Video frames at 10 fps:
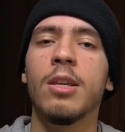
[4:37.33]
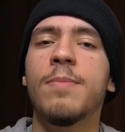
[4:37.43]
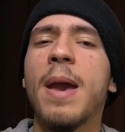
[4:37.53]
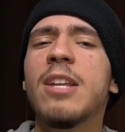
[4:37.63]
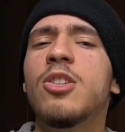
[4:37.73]

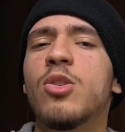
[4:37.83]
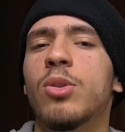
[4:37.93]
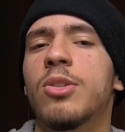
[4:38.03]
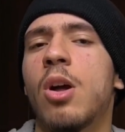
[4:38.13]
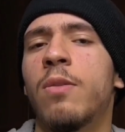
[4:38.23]
Imagine
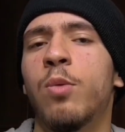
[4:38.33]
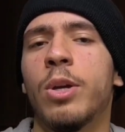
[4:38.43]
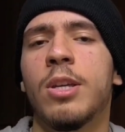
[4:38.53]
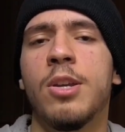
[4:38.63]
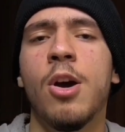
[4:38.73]
yourself
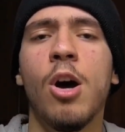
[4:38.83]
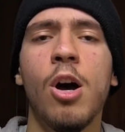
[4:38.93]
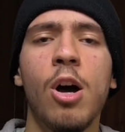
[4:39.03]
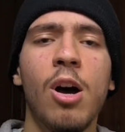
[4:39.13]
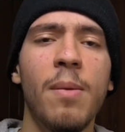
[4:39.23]
waking
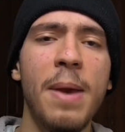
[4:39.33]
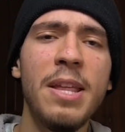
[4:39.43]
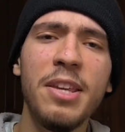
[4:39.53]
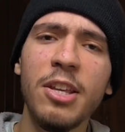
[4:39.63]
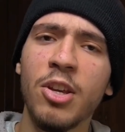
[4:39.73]
up
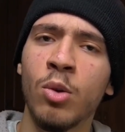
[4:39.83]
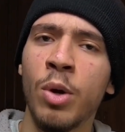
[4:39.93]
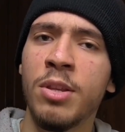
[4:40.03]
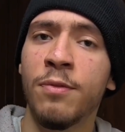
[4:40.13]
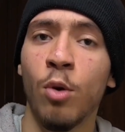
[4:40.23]
and getting
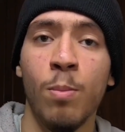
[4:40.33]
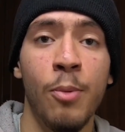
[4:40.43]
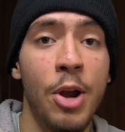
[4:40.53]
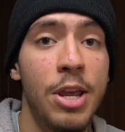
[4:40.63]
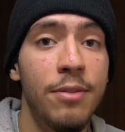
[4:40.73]
ready for
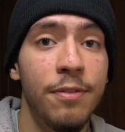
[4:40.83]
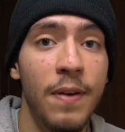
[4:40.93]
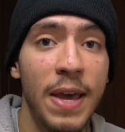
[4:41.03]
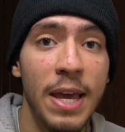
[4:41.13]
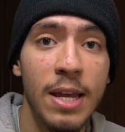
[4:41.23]

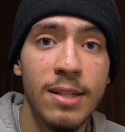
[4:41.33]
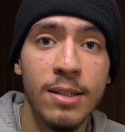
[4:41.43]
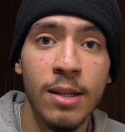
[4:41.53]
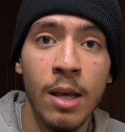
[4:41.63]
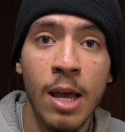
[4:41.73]

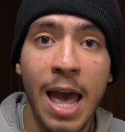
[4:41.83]
breakfast,